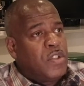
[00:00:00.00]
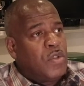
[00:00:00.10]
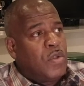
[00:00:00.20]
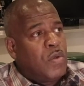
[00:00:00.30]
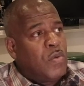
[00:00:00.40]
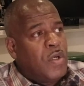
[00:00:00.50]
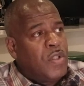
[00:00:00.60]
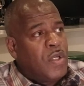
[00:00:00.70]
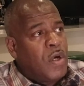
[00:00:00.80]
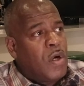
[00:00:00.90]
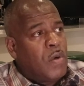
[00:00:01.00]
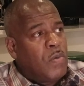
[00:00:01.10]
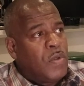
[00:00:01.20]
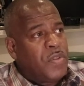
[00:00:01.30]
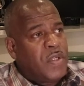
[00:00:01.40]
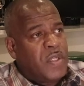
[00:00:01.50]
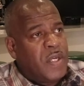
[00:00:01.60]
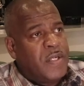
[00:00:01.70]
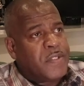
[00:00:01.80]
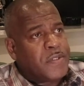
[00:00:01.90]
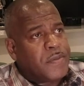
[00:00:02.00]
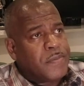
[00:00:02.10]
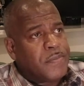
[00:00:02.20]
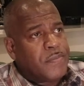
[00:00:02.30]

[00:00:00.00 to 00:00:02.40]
sure where they are with the case.